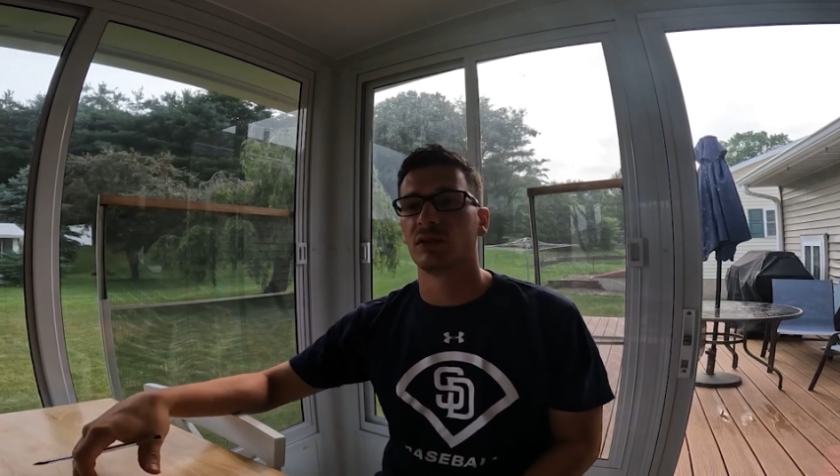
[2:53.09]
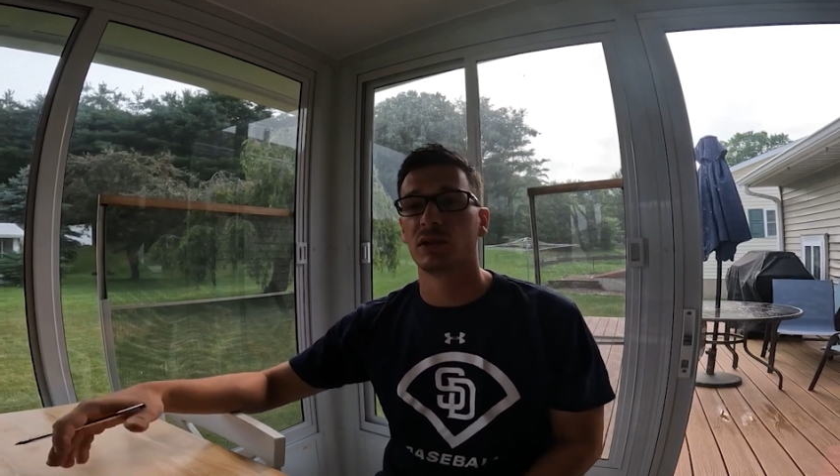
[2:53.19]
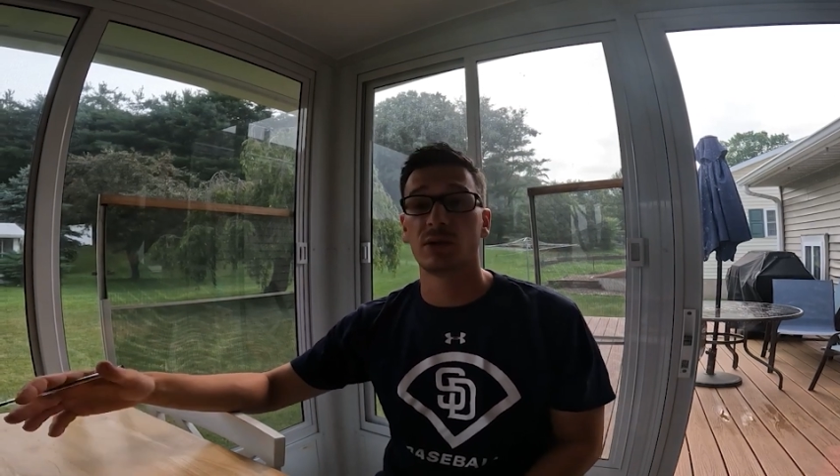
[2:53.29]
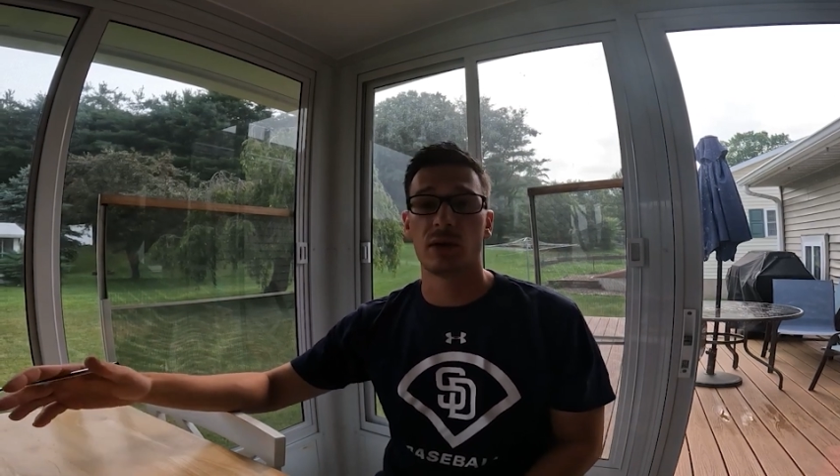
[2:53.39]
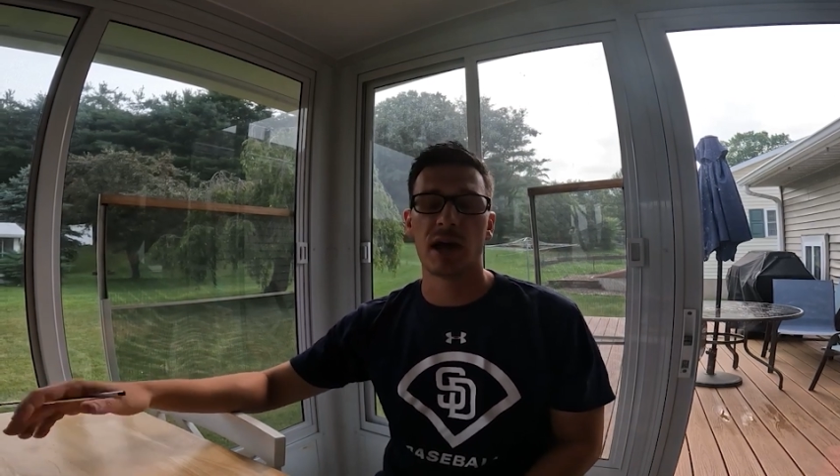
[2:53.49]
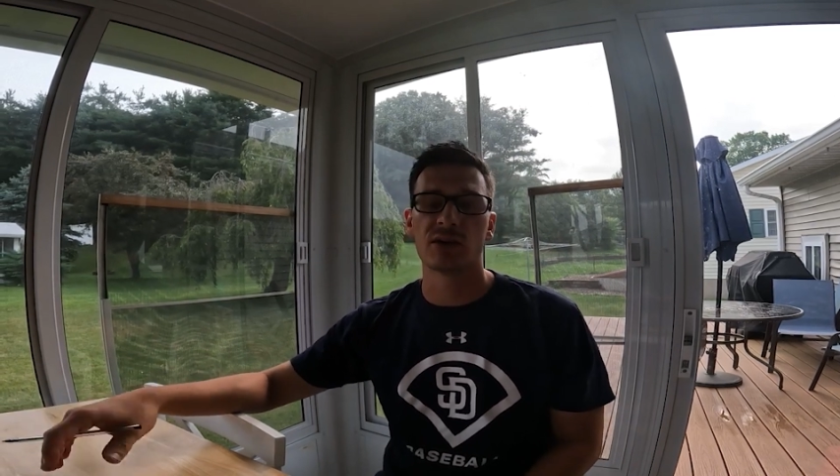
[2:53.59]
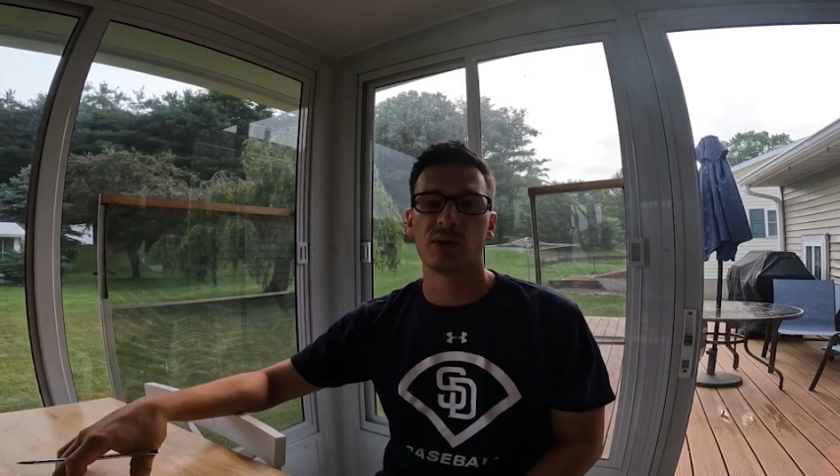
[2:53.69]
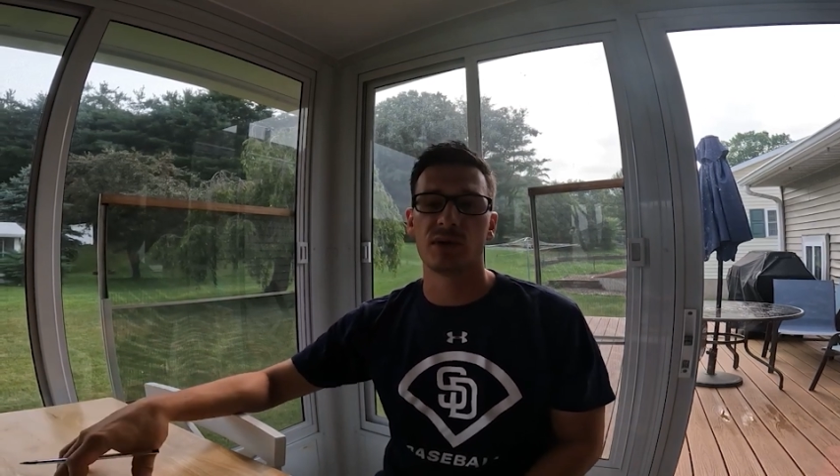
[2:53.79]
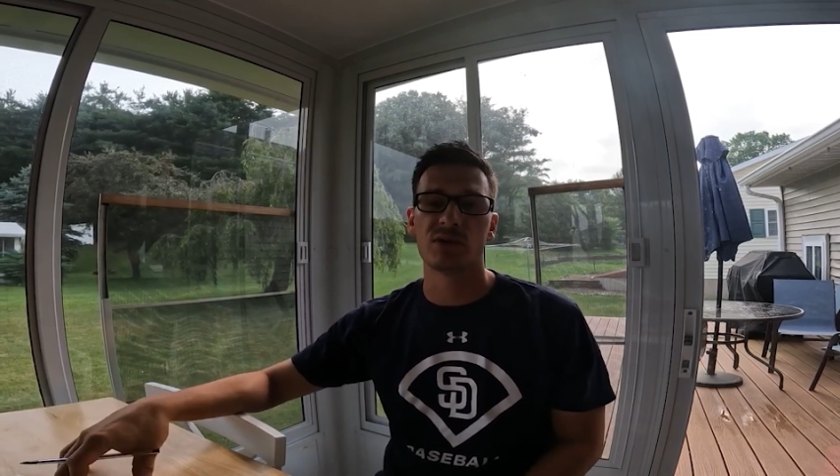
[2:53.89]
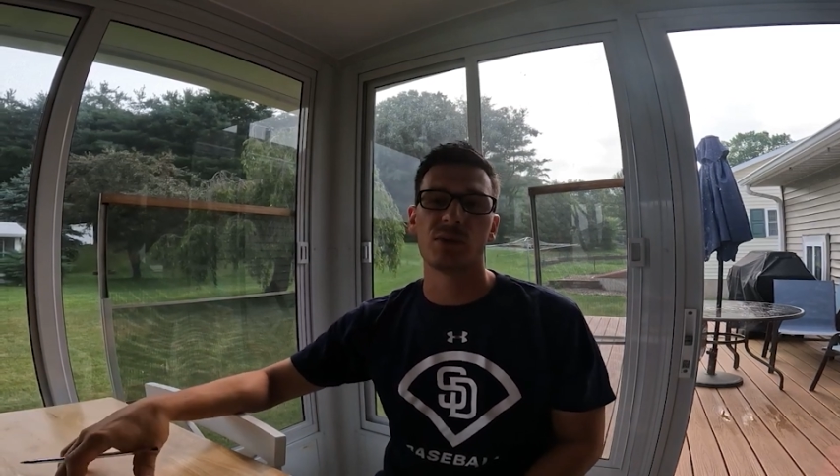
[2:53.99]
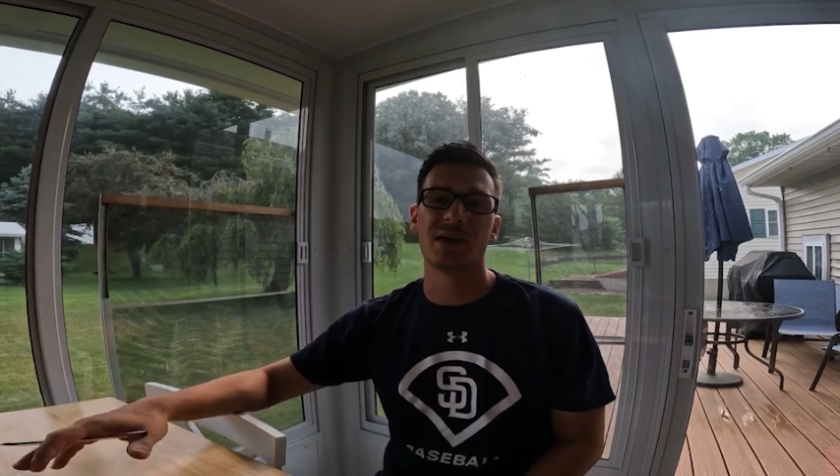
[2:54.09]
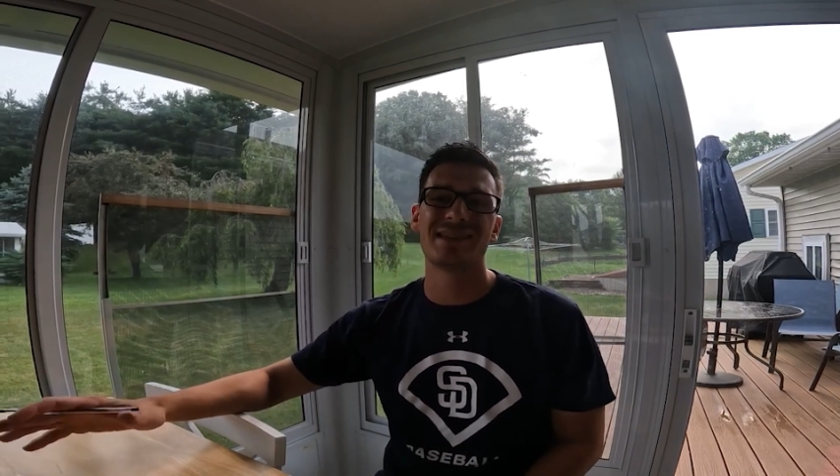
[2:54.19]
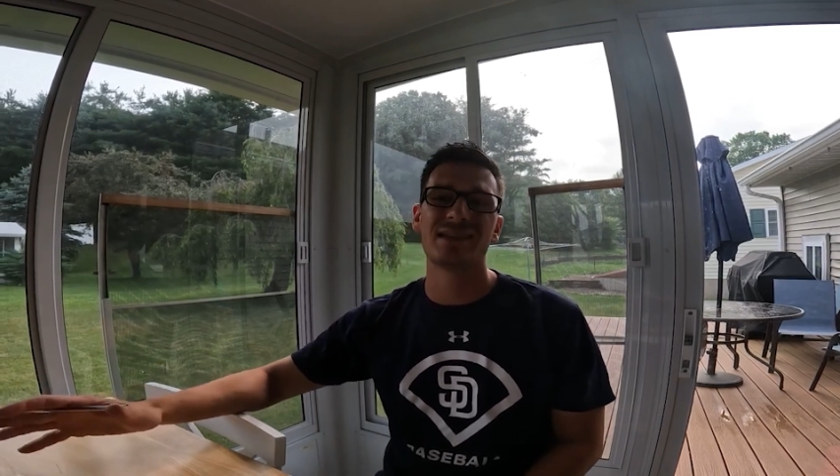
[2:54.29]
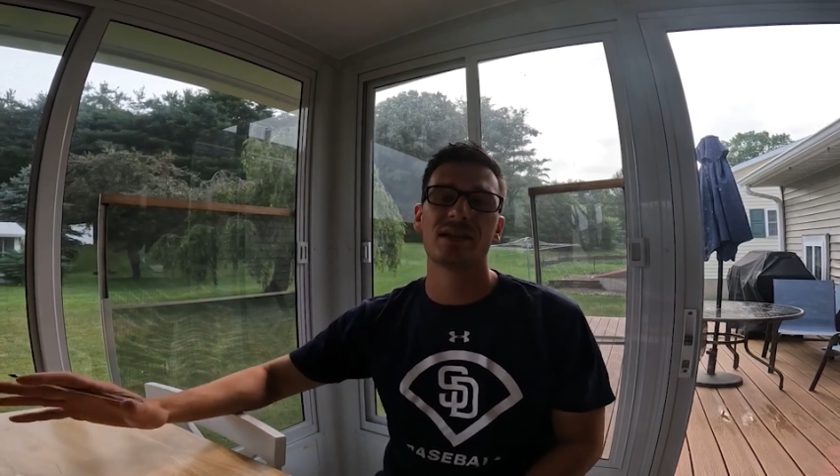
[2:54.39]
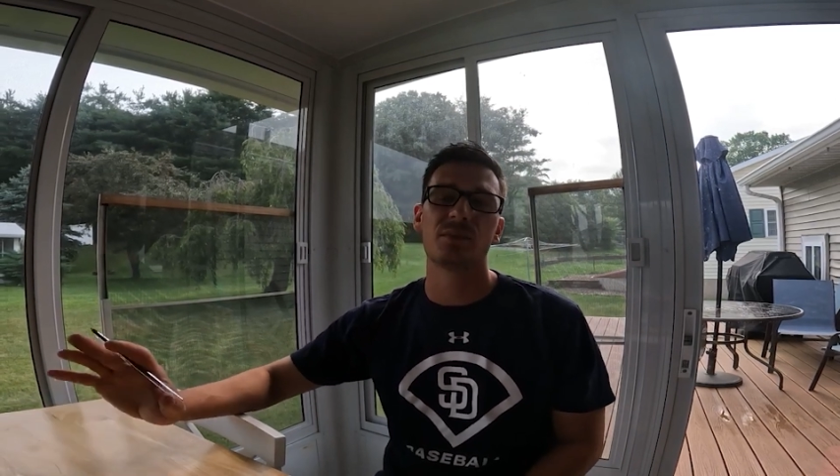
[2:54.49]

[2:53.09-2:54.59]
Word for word: in linear actuators, but I did